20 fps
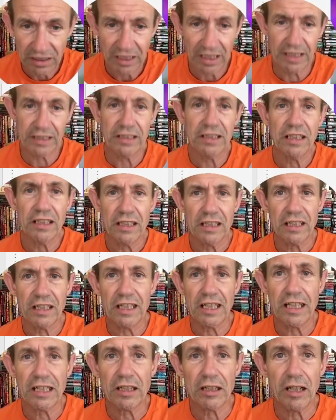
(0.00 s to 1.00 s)
And
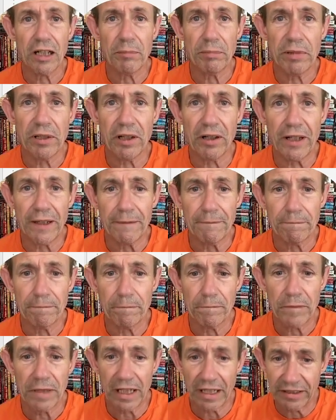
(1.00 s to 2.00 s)
click apply.
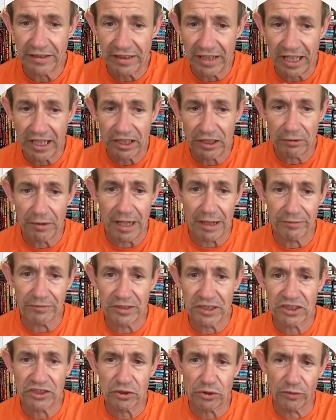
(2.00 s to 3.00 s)
And there you have
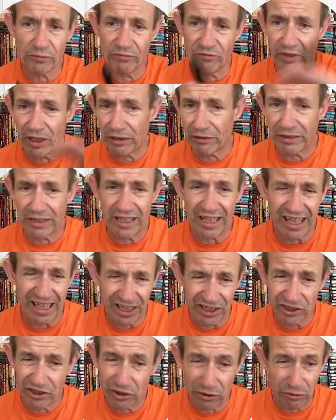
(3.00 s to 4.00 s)
this sort of very
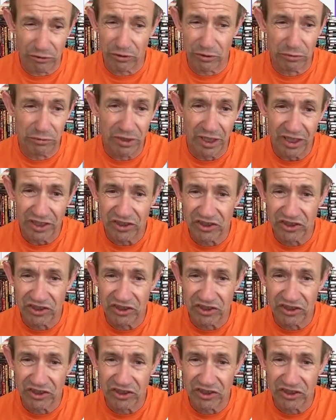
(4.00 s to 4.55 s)
unusual,